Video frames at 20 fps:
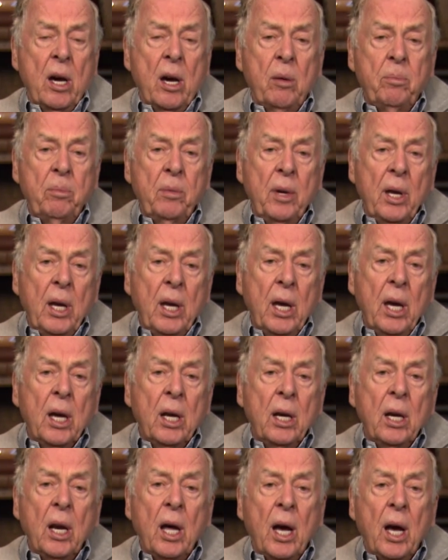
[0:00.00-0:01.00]
up
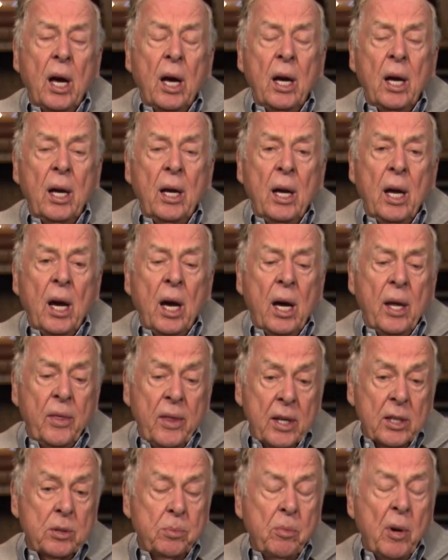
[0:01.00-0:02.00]
in uh, uh
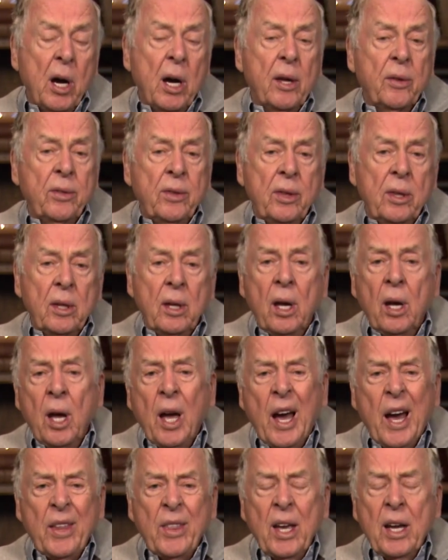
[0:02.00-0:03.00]
this month,
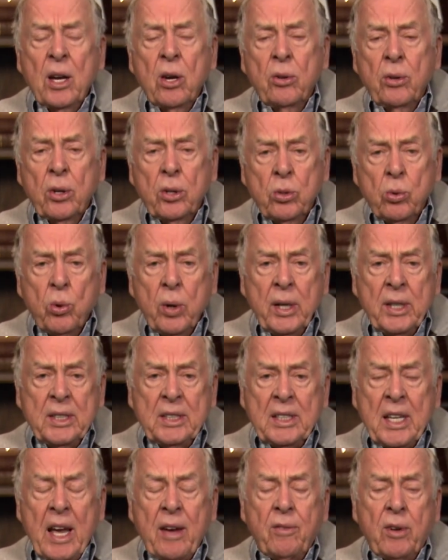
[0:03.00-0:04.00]
I think on the
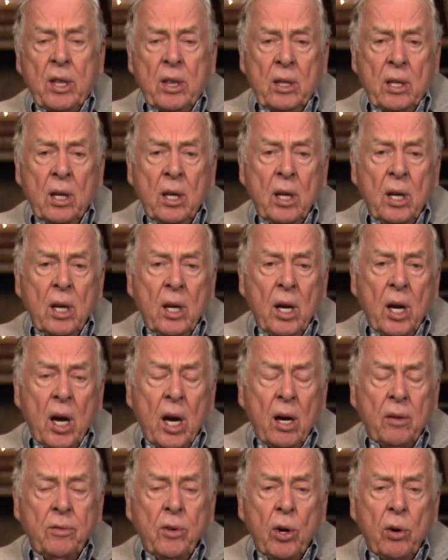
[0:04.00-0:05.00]
27th
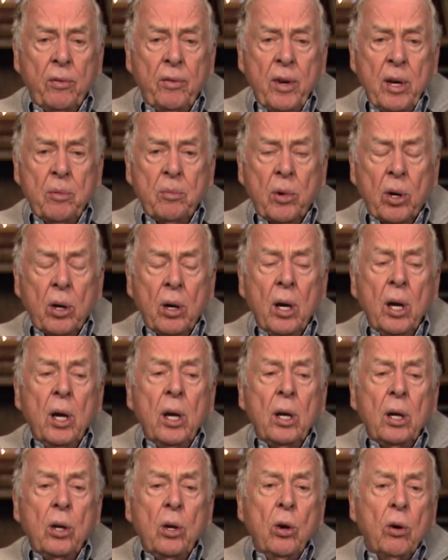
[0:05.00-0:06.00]
of November.
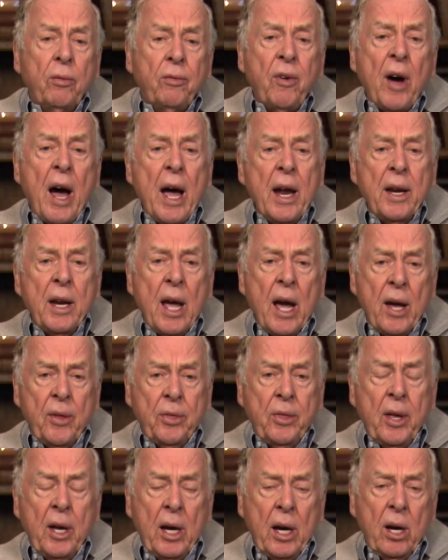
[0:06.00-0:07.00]
You'll find
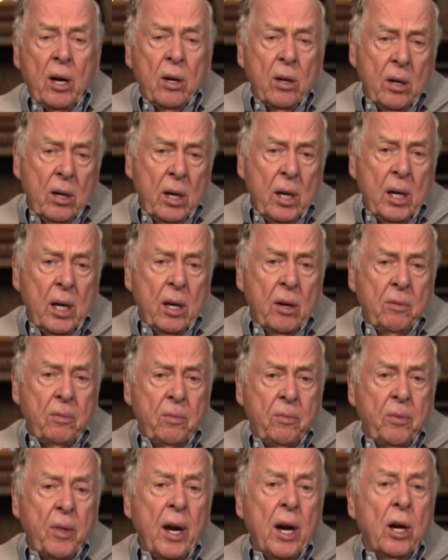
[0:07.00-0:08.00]
out there
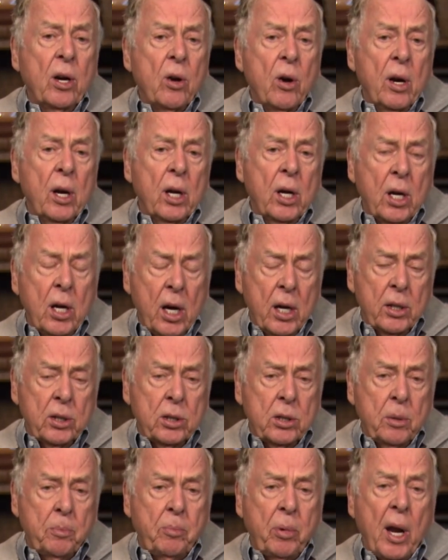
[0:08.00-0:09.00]
if they're going to cut
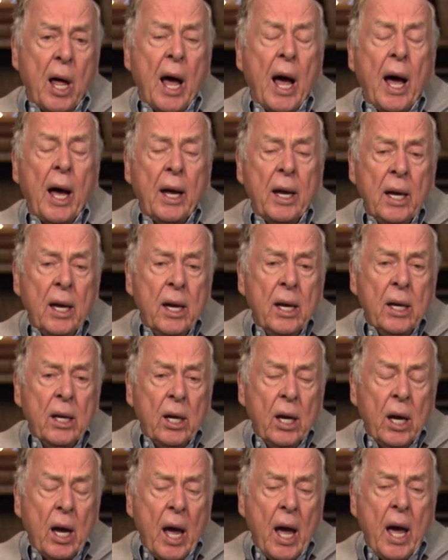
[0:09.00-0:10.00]
supply
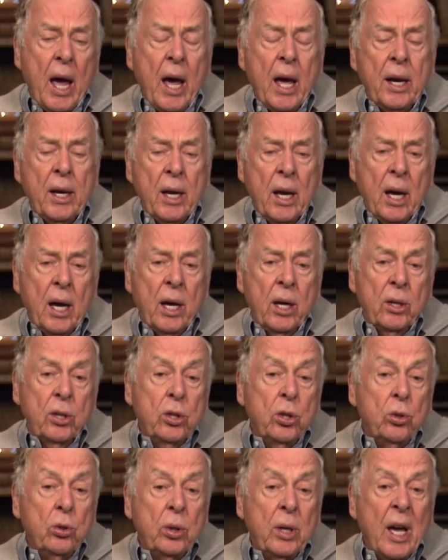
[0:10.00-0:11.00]
and uh,
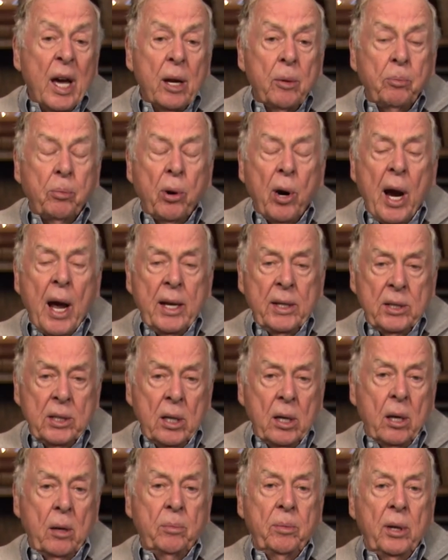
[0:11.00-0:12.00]
to get price
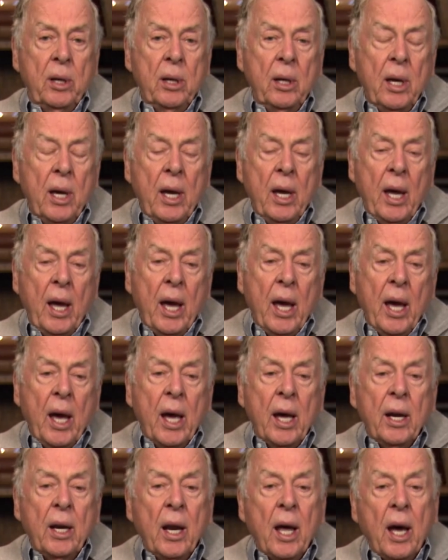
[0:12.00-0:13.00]
up.
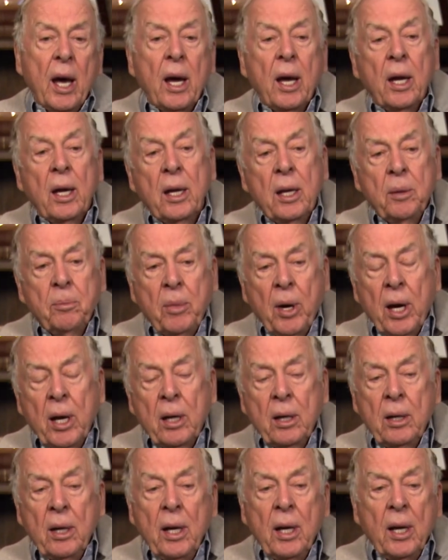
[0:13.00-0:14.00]
And uh,
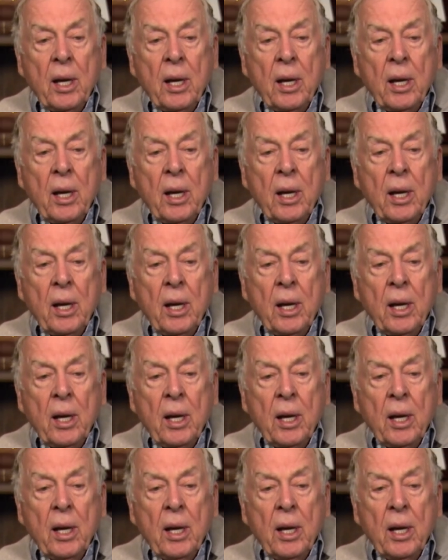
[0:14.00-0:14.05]
but